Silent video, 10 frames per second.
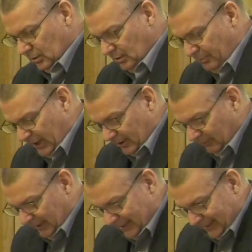The bottom
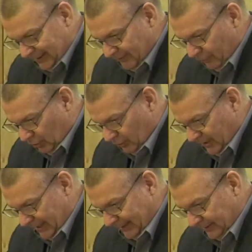line of all
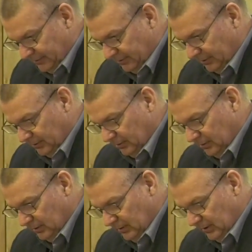that is
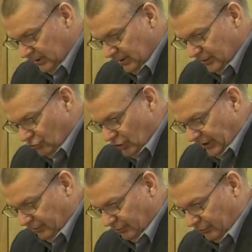
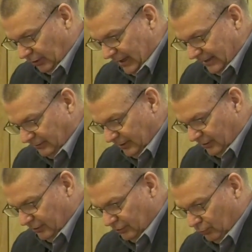Jesus Christ
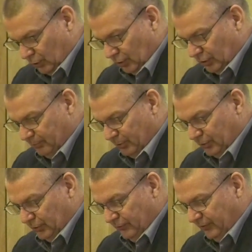entered this world to
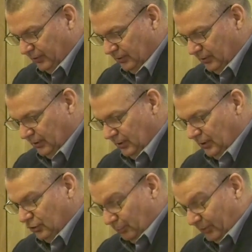prove
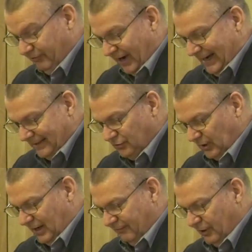to provide
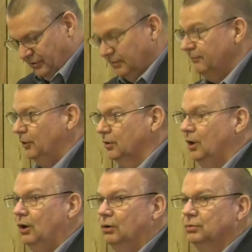salvation for the
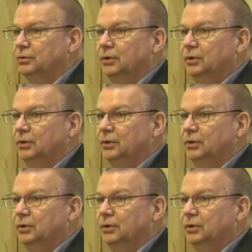lost.